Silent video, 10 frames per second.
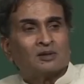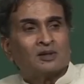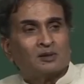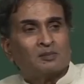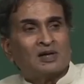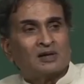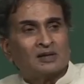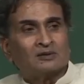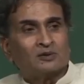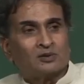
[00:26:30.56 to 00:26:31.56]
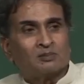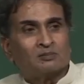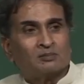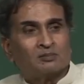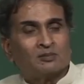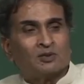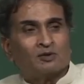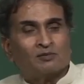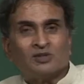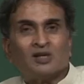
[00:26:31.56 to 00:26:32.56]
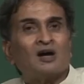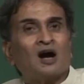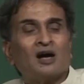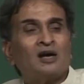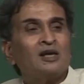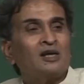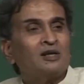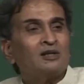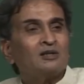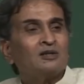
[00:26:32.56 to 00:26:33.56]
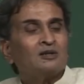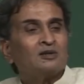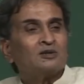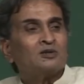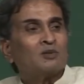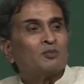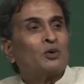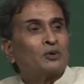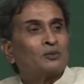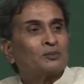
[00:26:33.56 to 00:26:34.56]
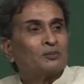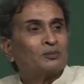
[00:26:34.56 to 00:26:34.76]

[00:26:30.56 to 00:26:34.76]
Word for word: in the Beltex system, which had hardly any support,